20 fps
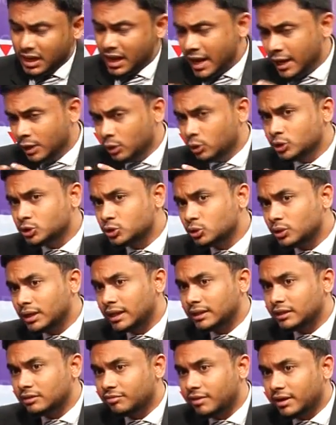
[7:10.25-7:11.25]
and also
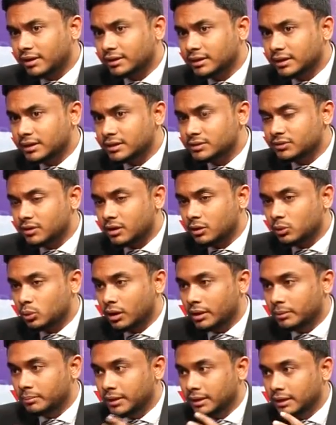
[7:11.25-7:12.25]
another factor is
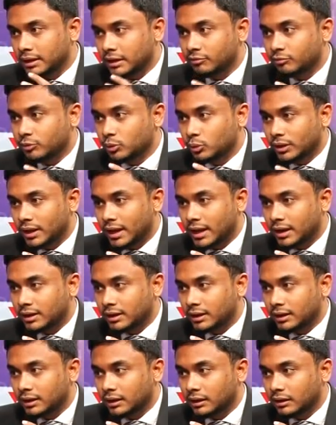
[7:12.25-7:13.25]
Ranu I mean if you
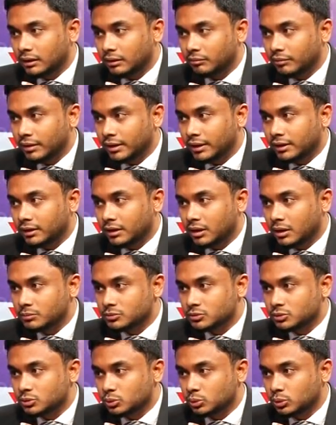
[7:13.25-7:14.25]
take uh, when it
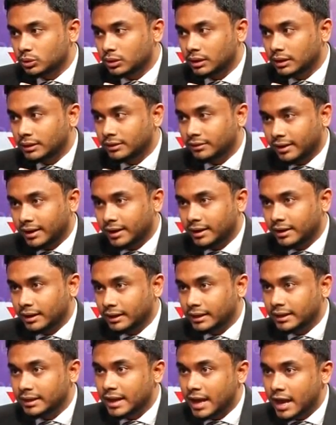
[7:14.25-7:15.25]
comes to uh, a trader
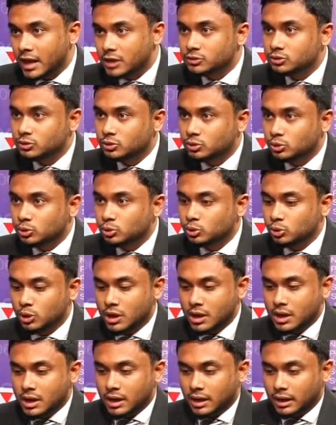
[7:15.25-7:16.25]
he has to
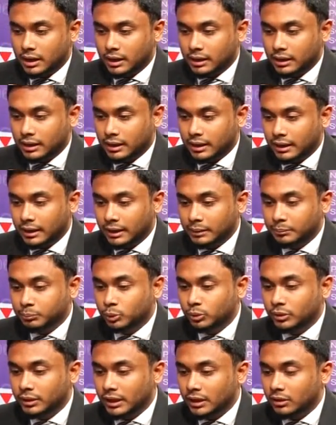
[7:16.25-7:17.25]
uh,
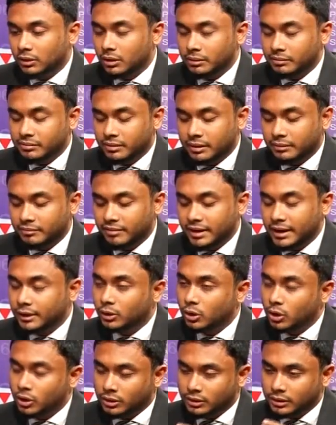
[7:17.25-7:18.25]
put uh,
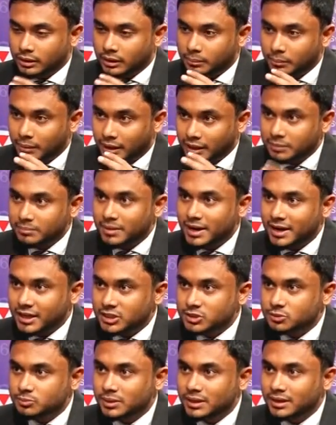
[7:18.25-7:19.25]
weight on uh, money
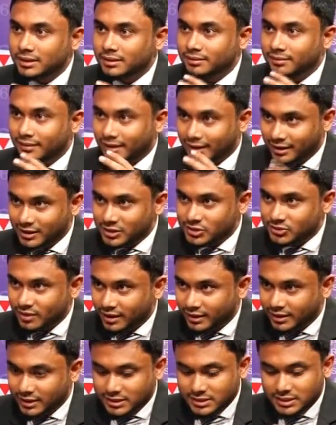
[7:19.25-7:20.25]
management trading
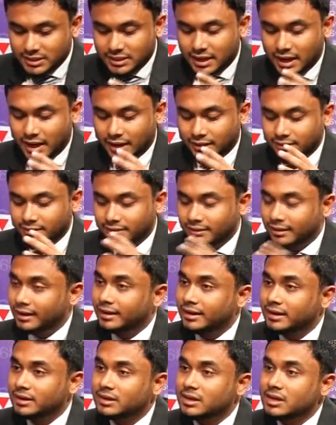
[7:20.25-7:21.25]
strategy and the
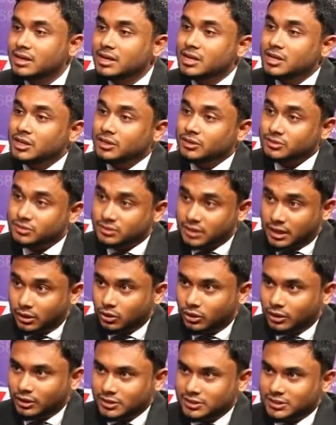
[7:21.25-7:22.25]
trading
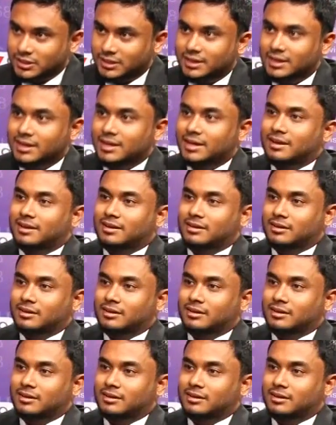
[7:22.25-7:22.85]
psychology right